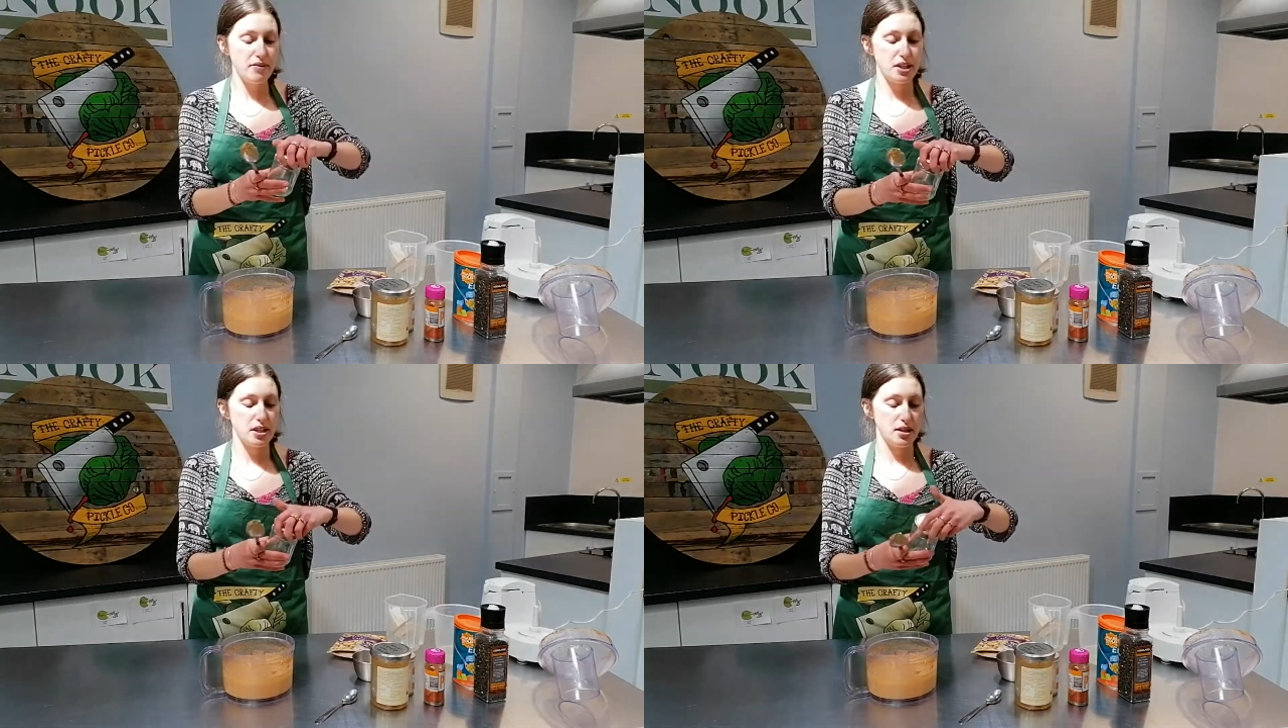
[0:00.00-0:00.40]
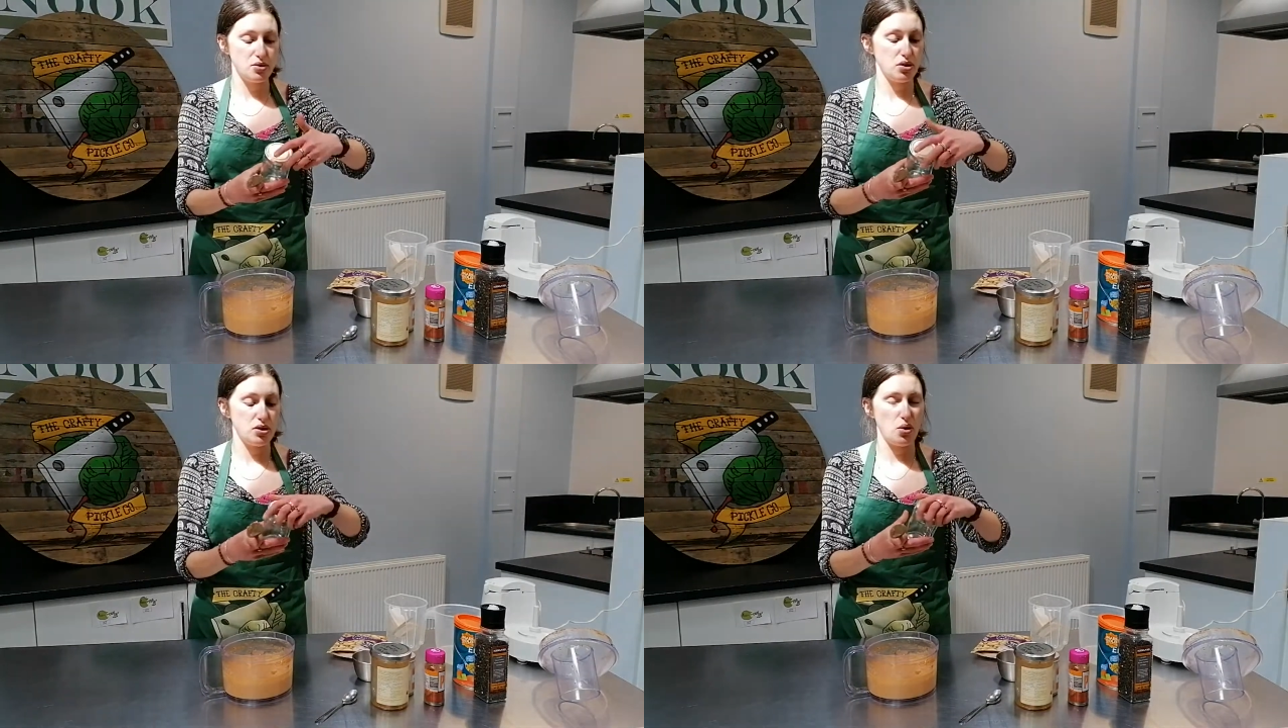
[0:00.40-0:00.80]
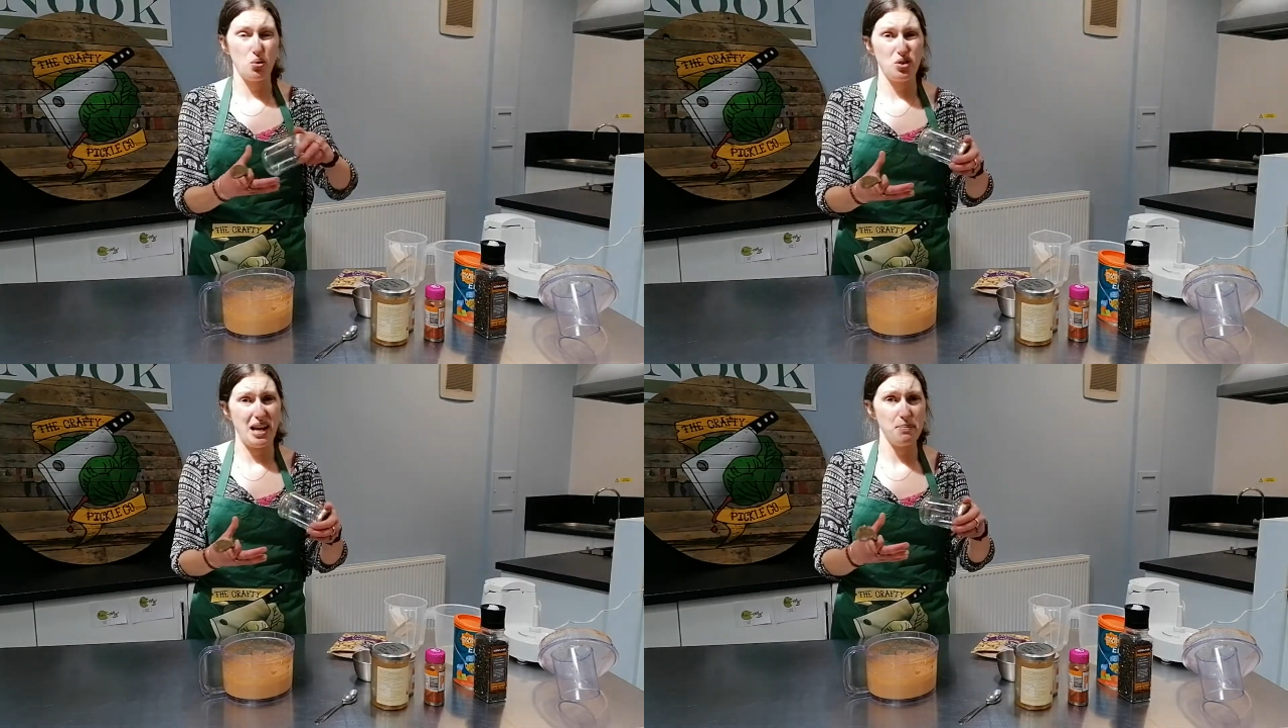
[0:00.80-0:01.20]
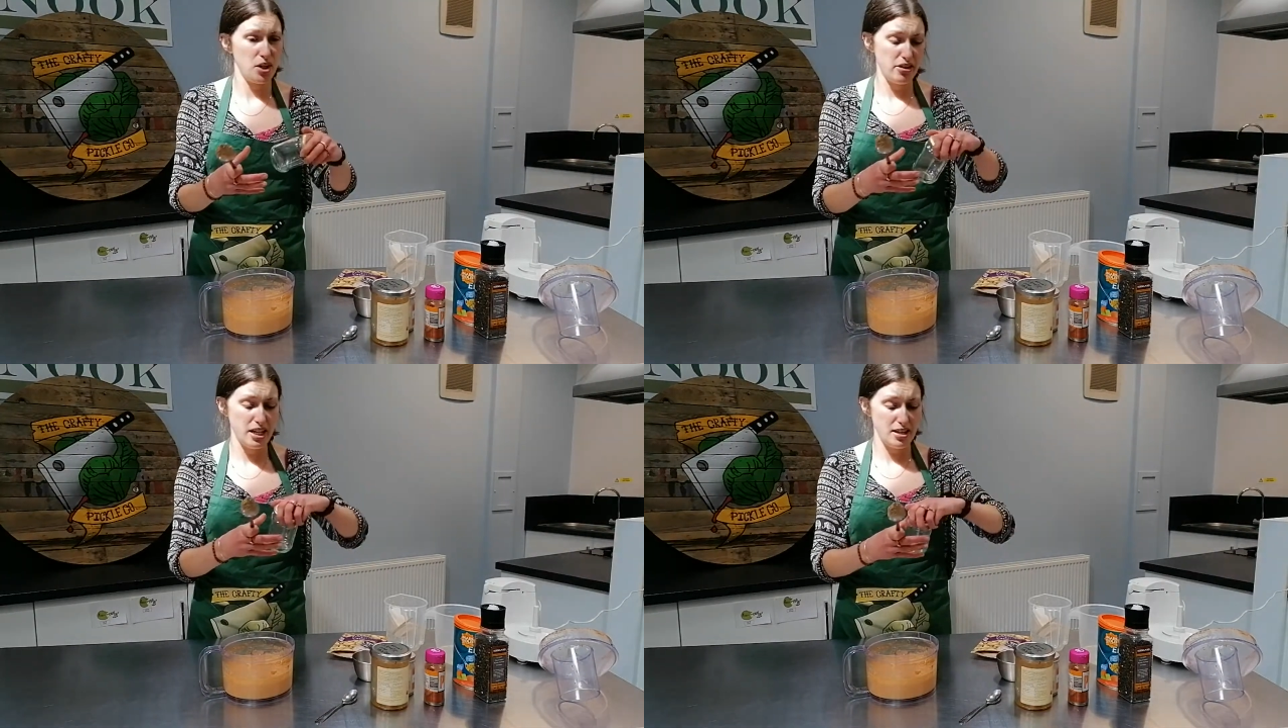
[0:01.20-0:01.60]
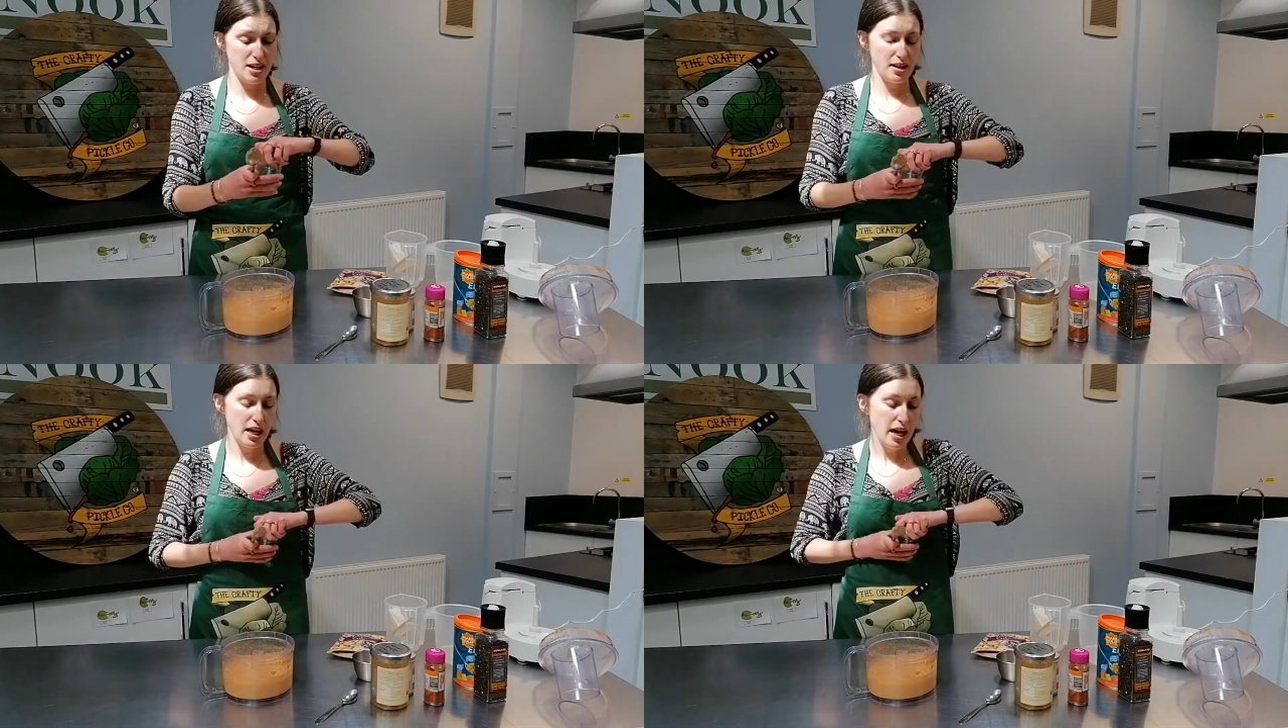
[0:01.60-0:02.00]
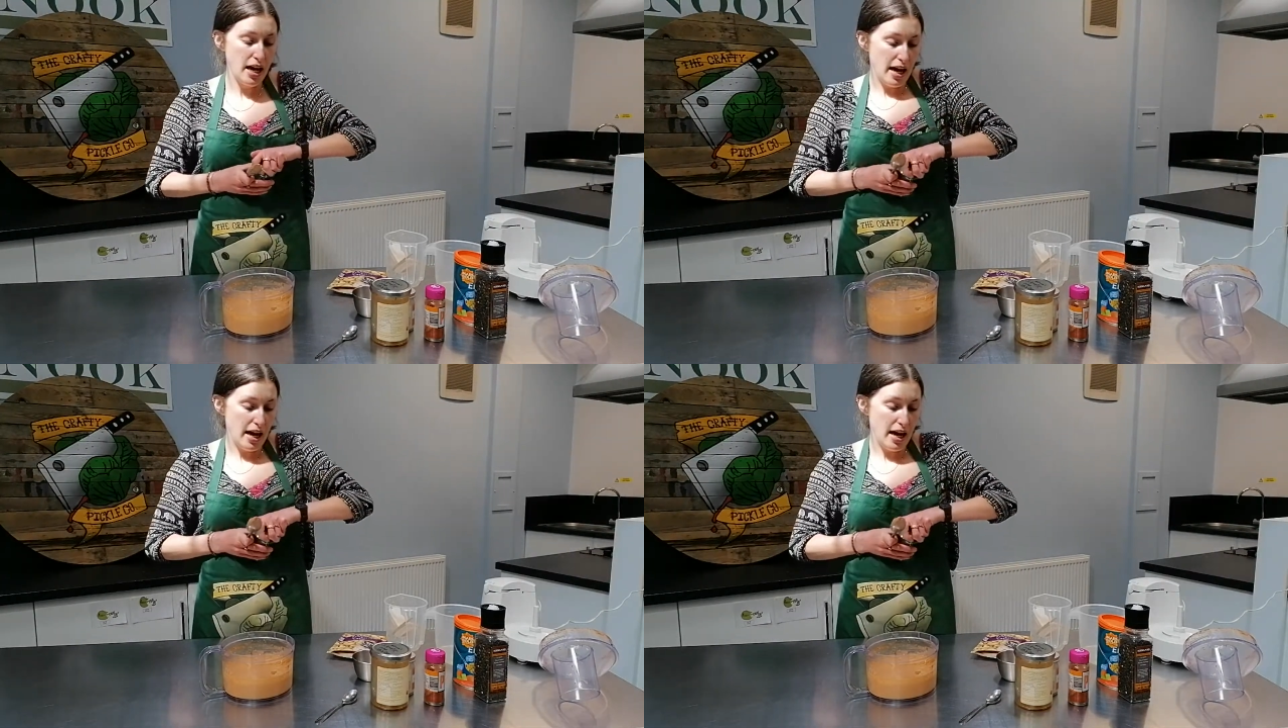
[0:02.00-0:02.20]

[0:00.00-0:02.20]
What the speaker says: This is literally just an old jam jar, I think.